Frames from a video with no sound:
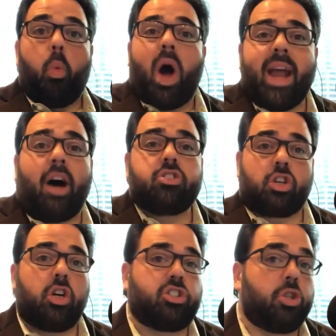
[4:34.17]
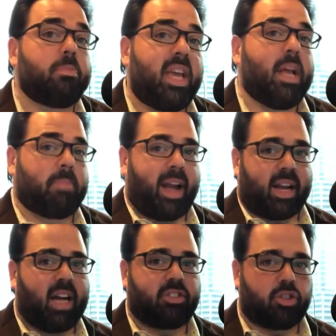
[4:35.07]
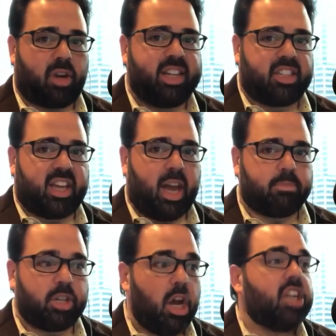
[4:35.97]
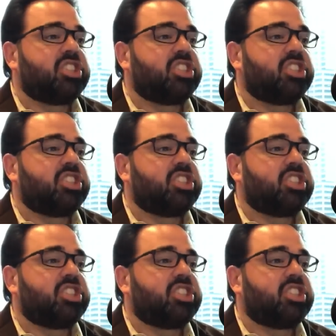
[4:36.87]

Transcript: what else could you mean by concentration camps?